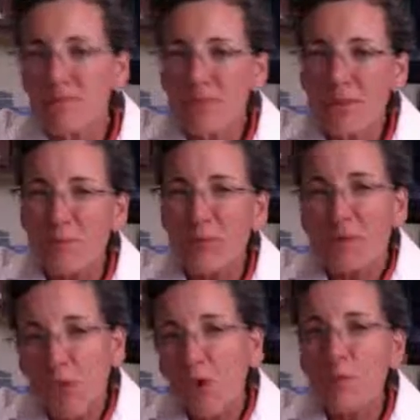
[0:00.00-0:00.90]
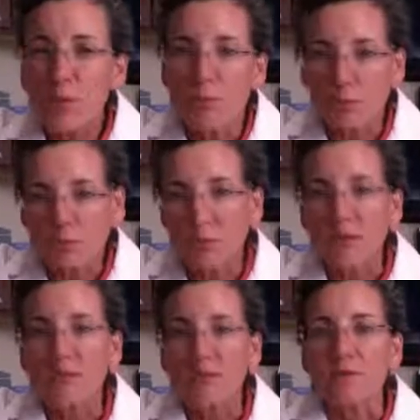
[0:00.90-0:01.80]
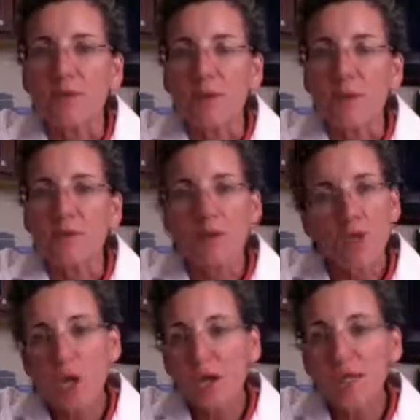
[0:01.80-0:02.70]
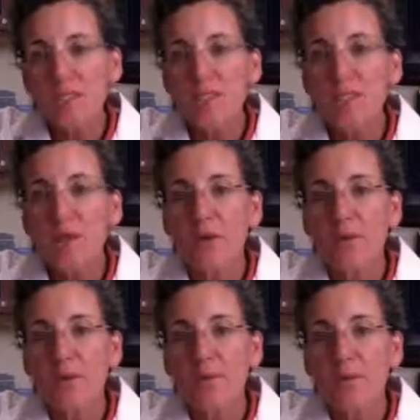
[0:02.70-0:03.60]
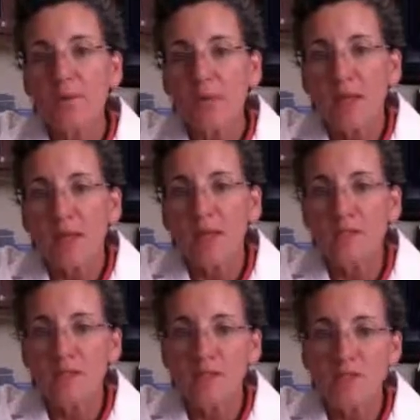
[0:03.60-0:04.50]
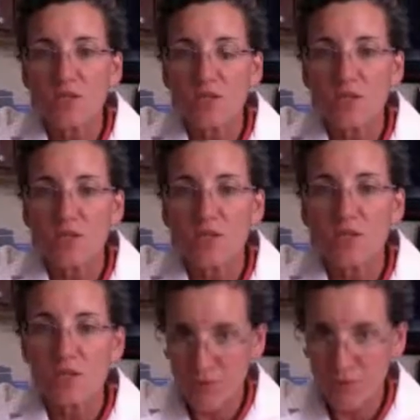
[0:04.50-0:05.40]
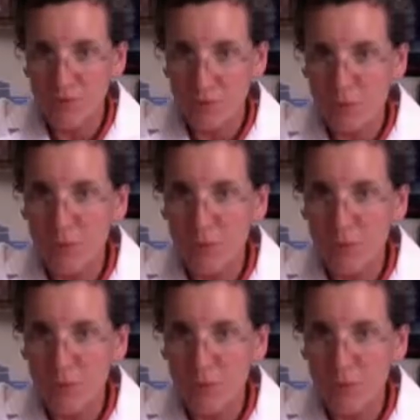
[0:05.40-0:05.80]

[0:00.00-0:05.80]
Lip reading: from a global perspective, but not necessarily easy to fix with